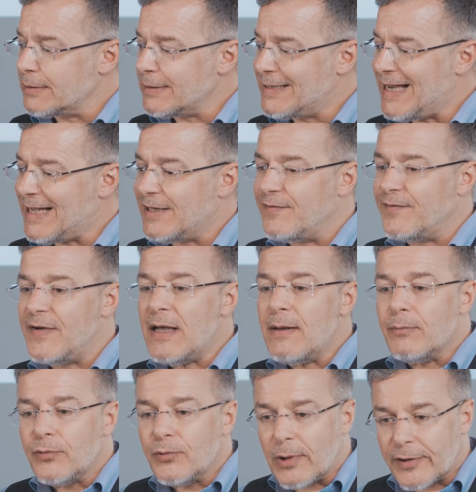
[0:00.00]
get
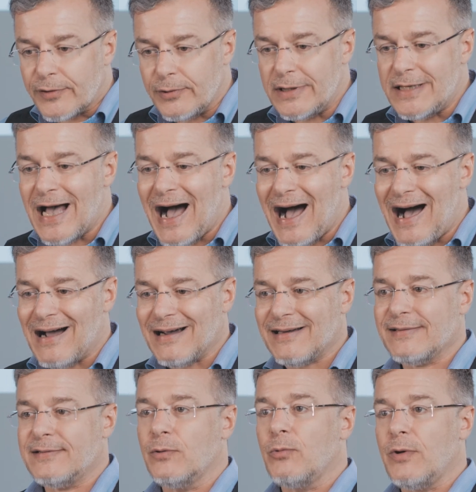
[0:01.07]
them to actually
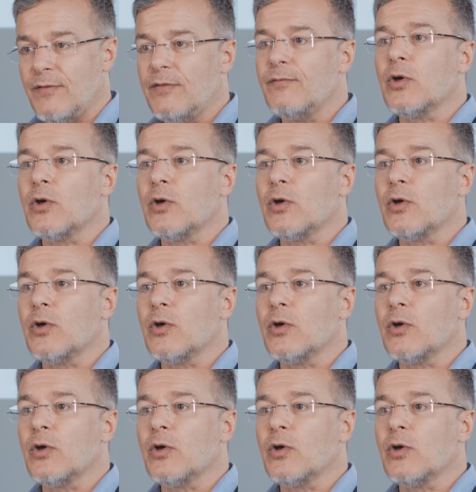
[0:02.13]
act within